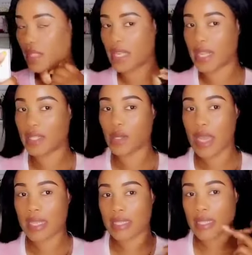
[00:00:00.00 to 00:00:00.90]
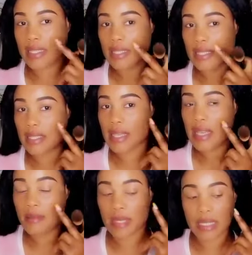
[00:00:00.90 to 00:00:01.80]
And as you guys can
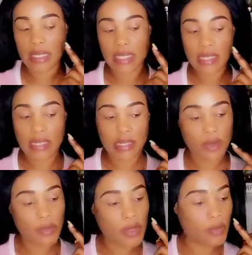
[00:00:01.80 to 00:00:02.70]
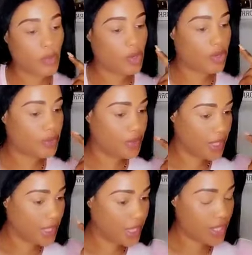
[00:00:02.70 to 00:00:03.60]
see, I'm gonna need a little bit more over
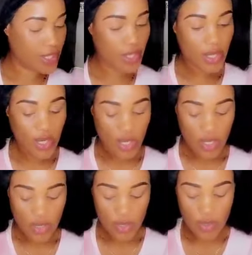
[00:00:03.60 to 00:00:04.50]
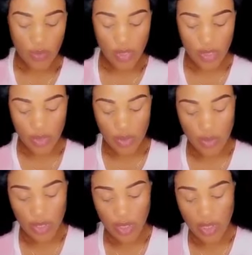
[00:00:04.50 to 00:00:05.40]
here. So we're just
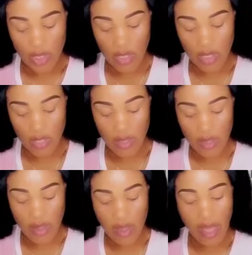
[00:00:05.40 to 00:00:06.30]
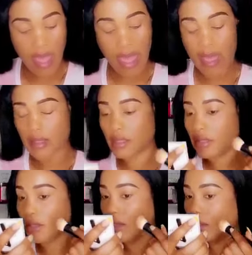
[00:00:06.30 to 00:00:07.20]
going to add
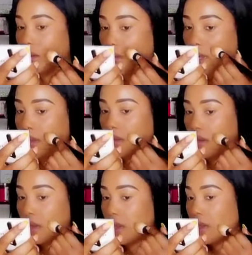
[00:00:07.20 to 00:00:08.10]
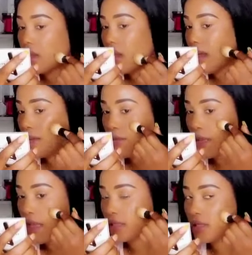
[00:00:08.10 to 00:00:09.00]
just a little bit. I
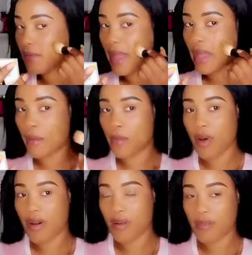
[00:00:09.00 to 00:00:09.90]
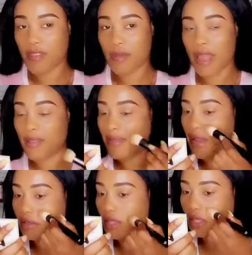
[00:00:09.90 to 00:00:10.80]
forgot to buy a pump for my
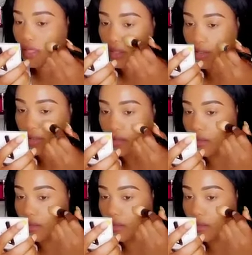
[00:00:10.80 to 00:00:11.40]
foundation.